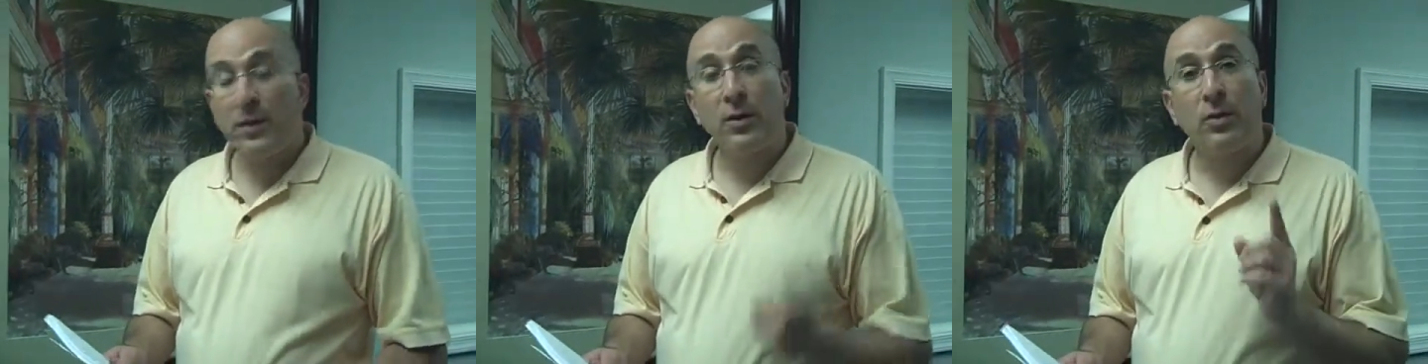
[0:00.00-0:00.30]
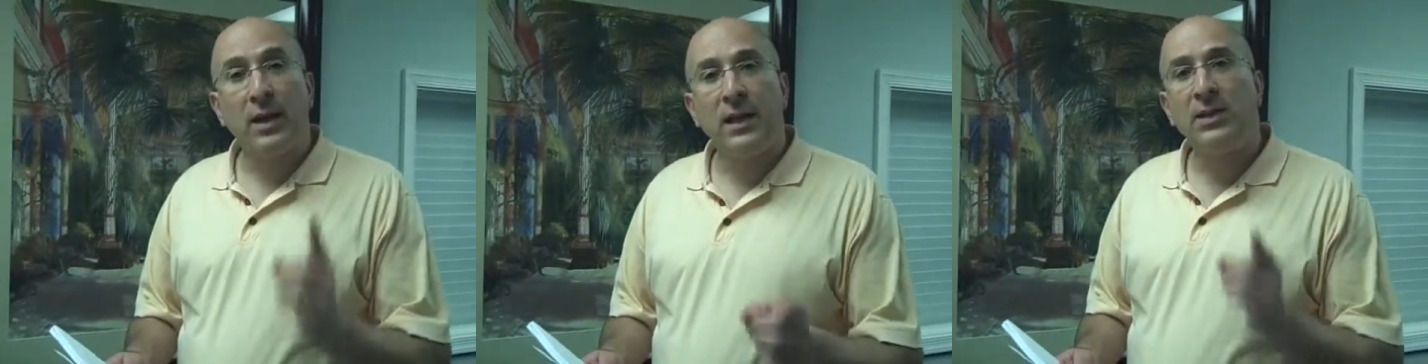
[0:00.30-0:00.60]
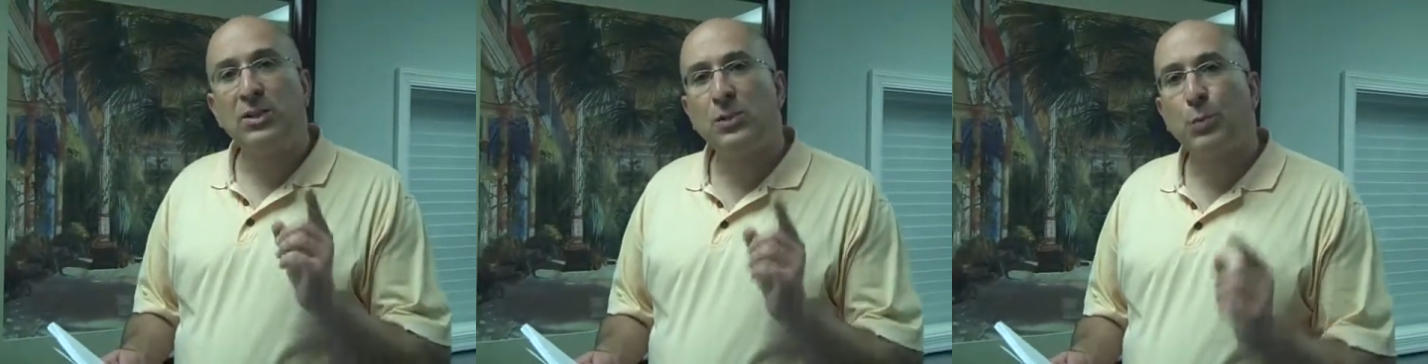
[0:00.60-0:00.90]
their
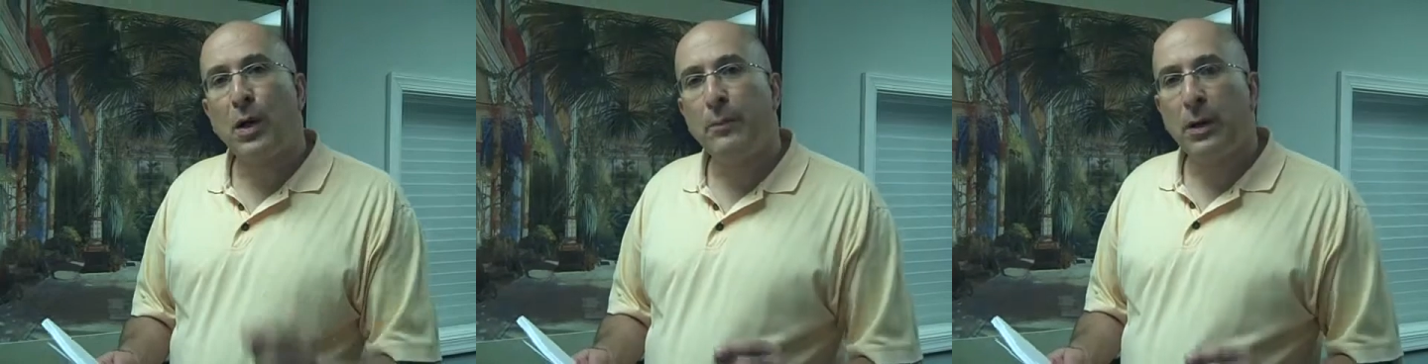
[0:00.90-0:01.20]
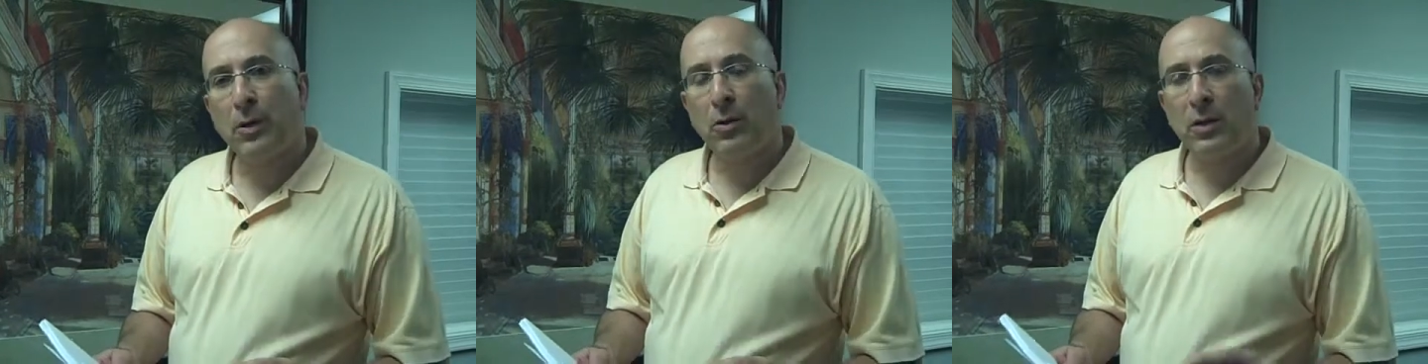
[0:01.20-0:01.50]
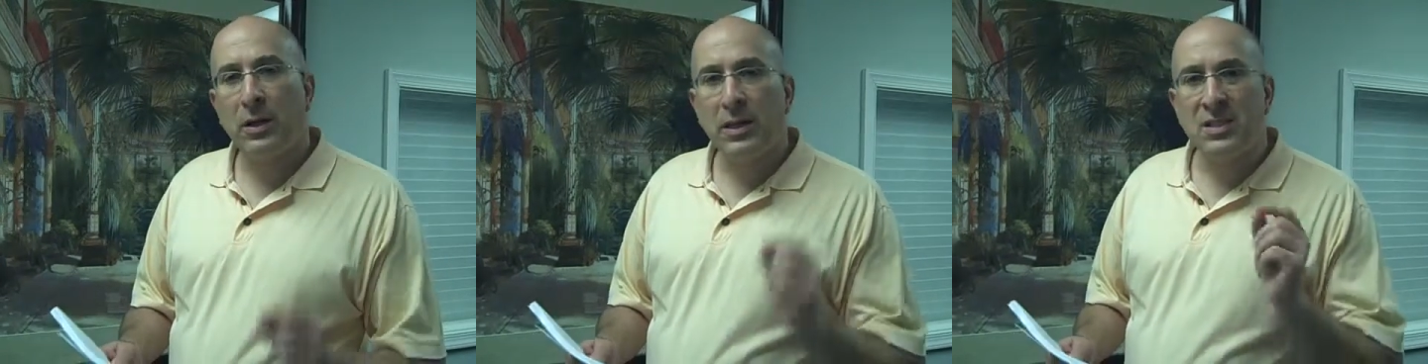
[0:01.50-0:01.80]
ages
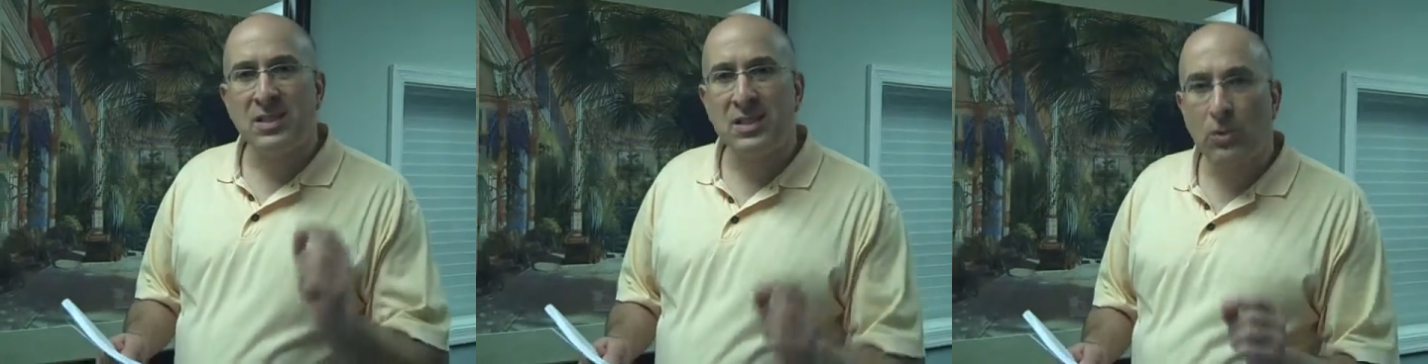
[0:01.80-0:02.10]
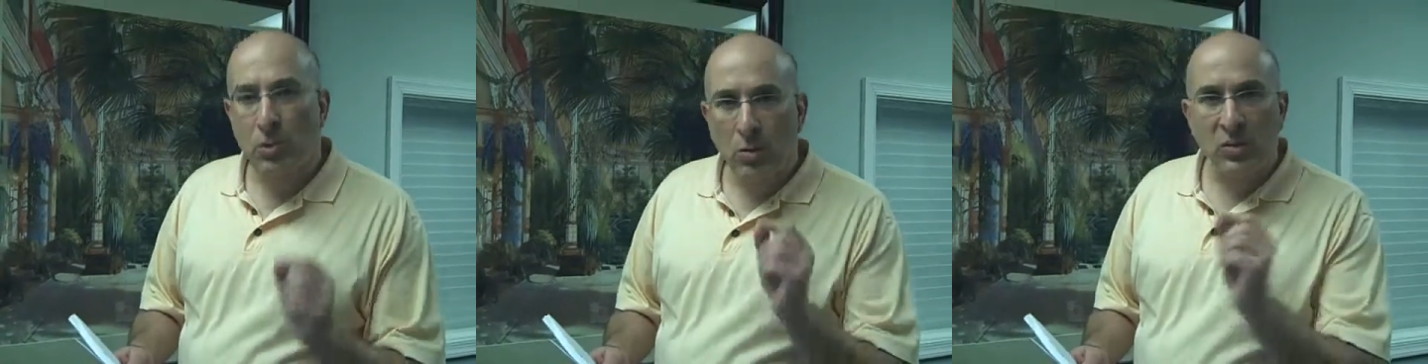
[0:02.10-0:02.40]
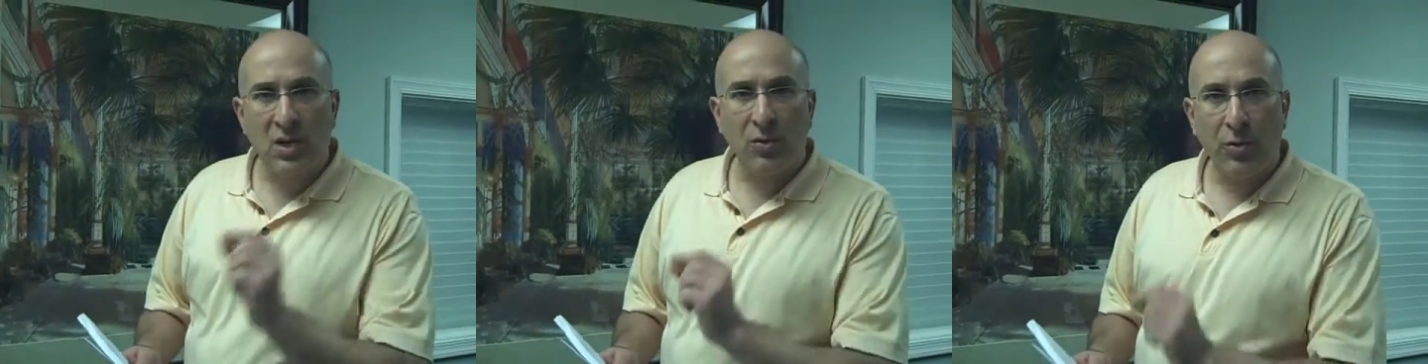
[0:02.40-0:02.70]
primarily 0
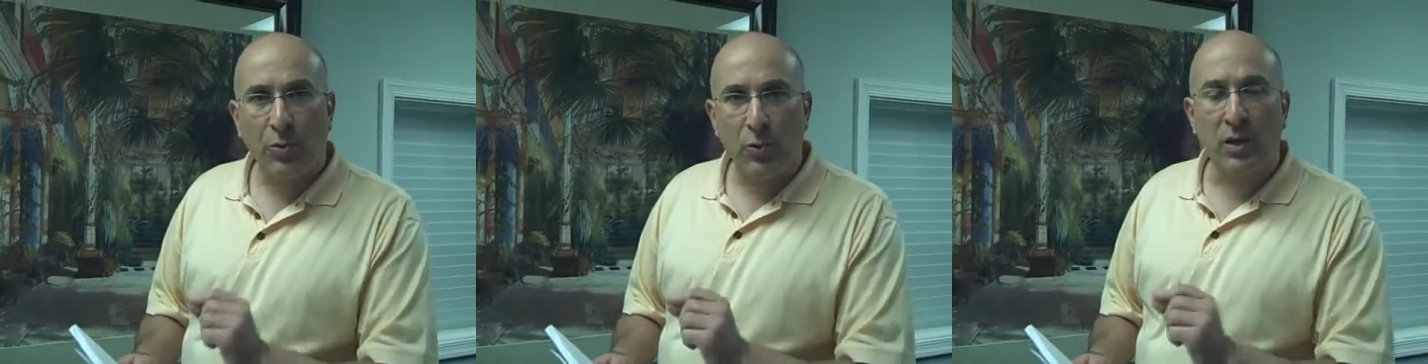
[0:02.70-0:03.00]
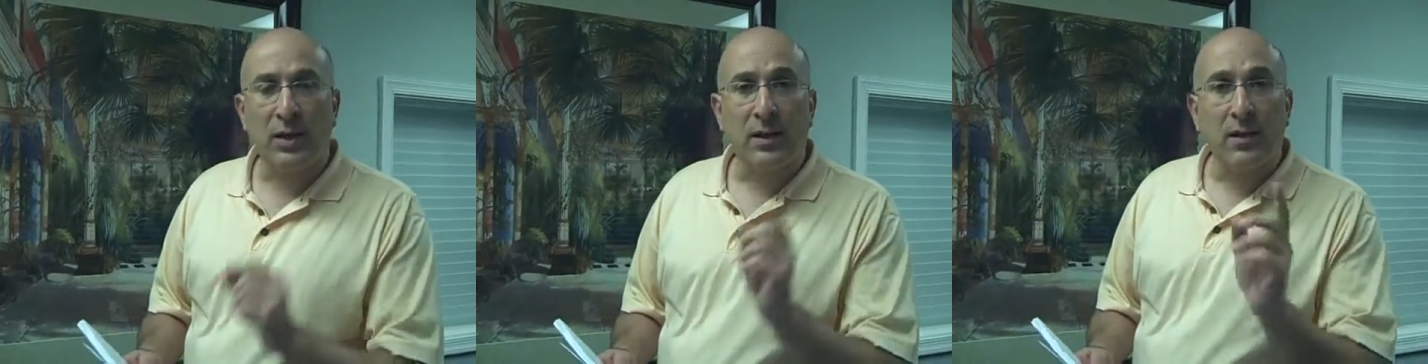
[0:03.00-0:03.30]
to 3.